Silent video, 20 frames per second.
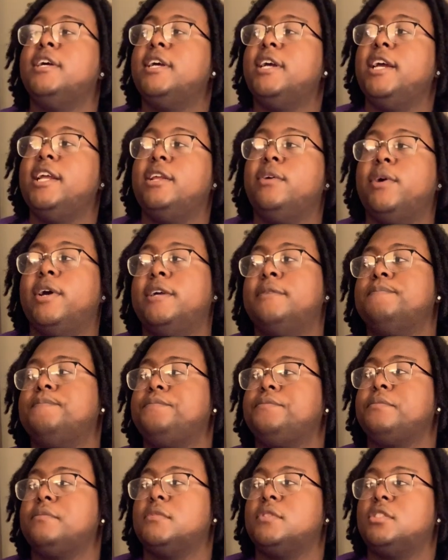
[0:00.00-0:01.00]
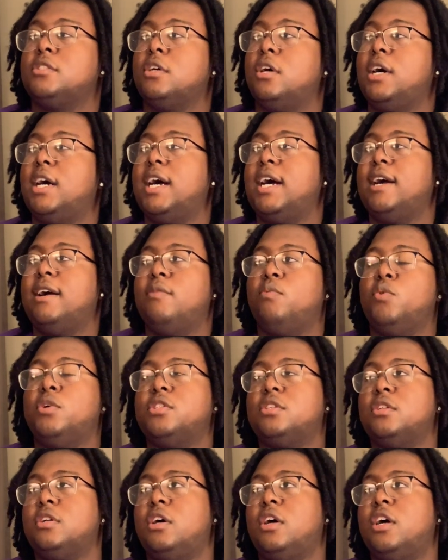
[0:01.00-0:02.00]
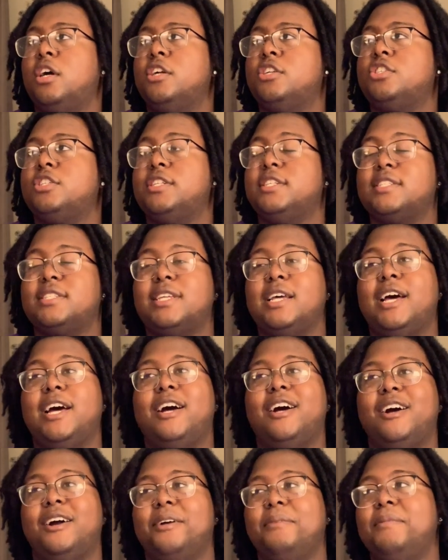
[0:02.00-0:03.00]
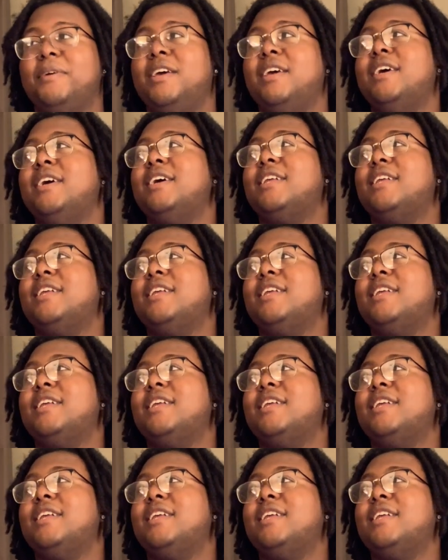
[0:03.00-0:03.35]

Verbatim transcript: Anyway, so I went to the arch this time.